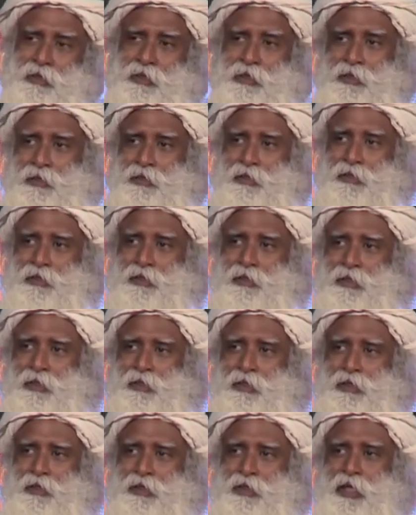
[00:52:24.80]
is
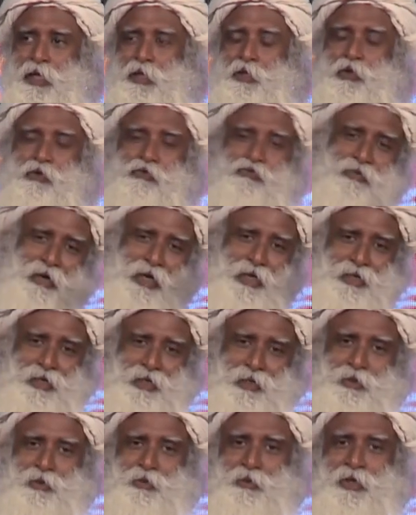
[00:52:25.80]
that you
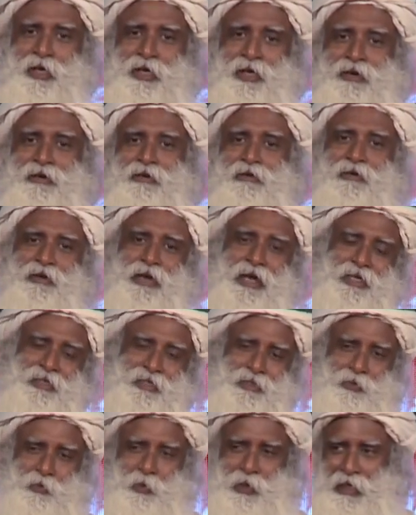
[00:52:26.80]
find it today or
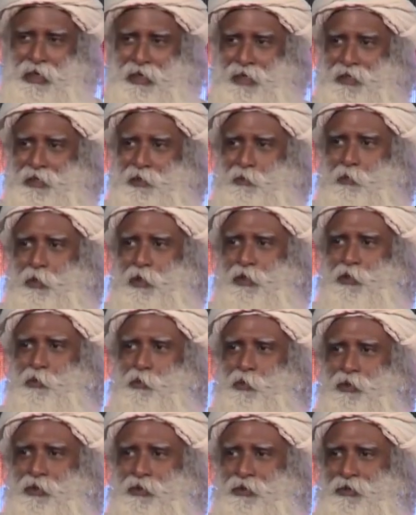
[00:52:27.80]
as quickly as
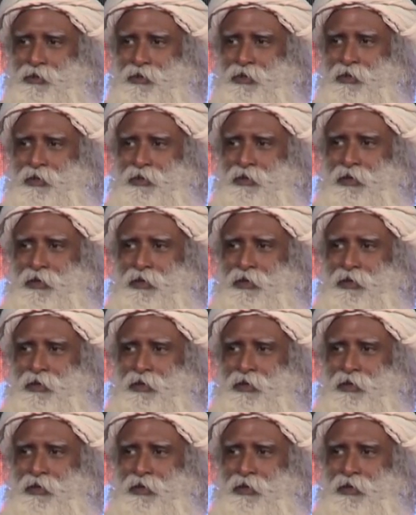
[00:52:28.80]
possible